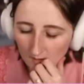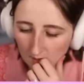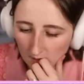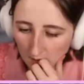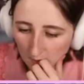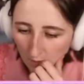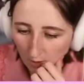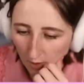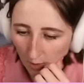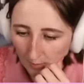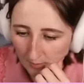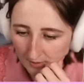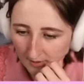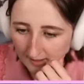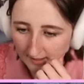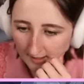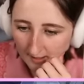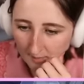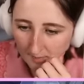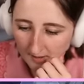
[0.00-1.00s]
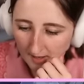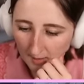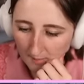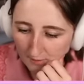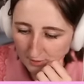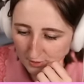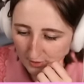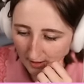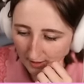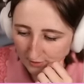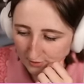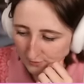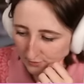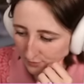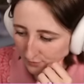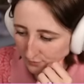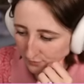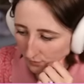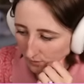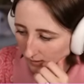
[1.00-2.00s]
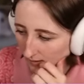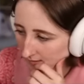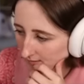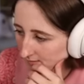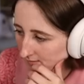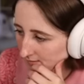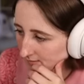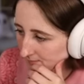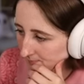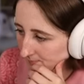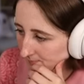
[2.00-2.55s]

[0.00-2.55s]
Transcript: we'll hope that it can become a trash fruit for us.